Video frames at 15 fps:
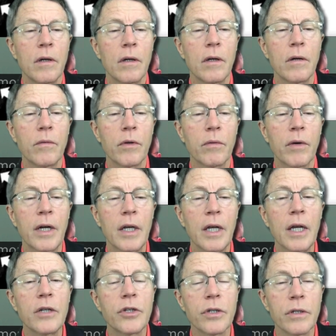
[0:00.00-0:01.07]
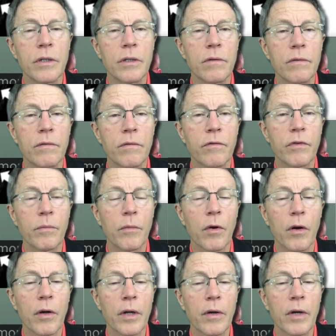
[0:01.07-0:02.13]
uh, with radiation from
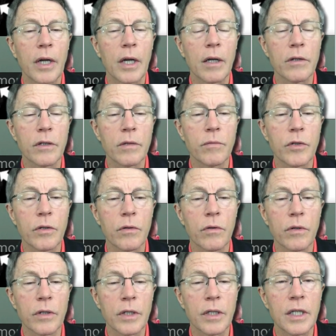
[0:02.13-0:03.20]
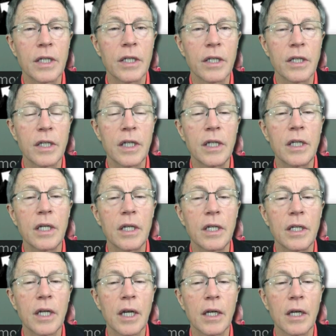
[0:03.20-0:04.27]
coronary calcium scores. It's a
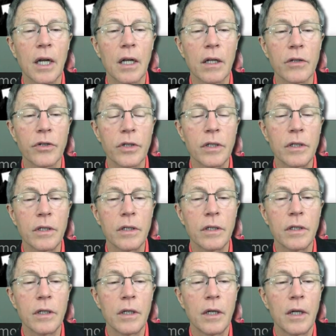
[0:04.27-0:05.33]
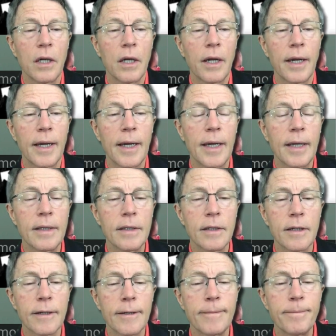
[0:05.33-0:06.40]
CT technology,
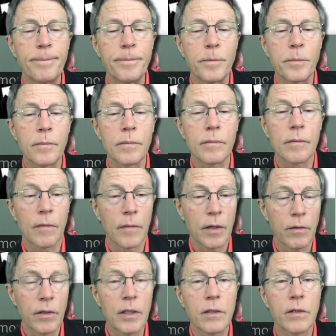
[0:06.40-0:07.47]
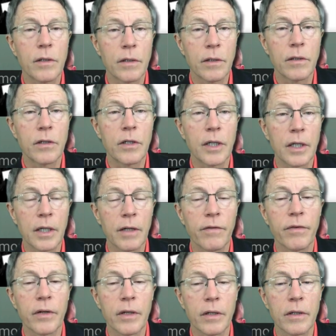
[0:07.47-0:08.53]
and um, there is
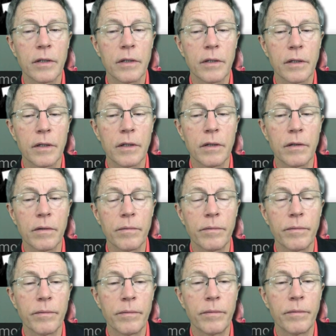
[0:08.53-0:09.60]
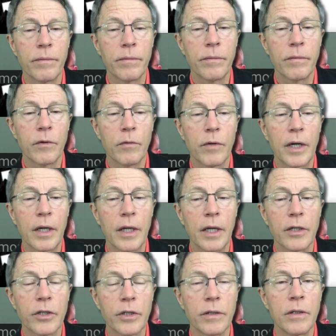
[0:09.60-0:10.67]
significant um,
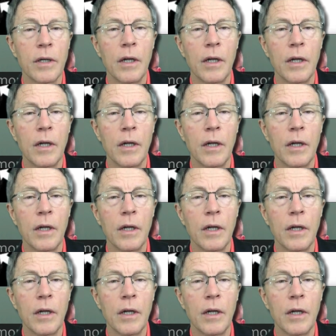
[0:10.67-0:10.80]
radiation.